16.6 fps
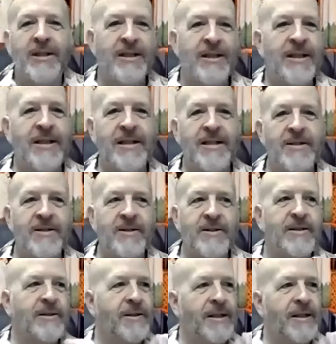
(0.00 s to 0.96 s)
It is
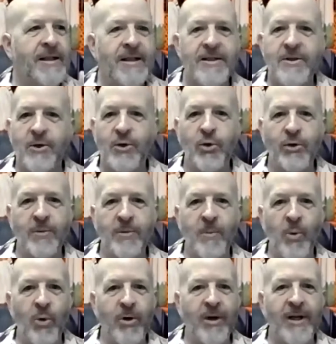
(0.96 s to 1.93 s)
a good
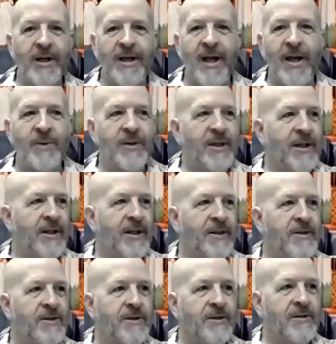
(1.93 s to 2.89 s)
morning out there.
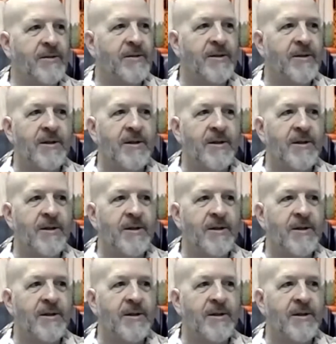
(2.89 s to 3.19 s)
It's a